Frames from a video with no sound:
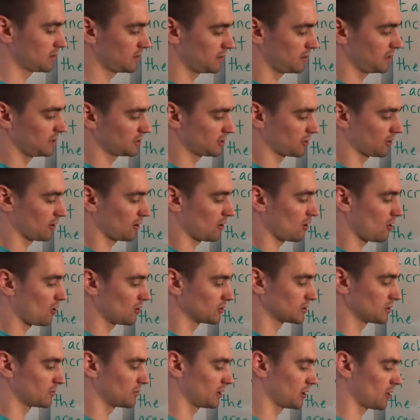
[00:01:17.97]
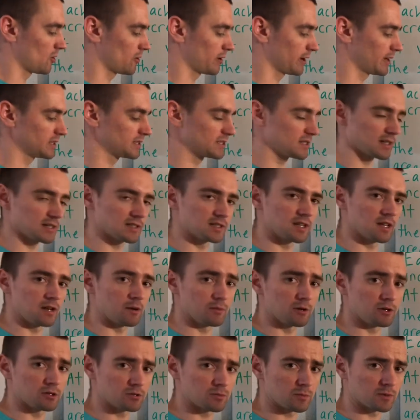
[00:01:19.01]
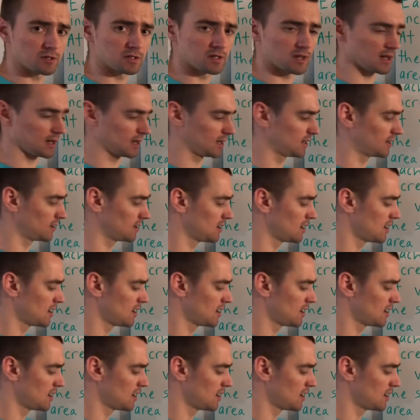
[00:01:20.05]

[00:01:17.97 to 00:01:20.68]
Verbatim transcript: These are gonna also be going at six centimeters per second.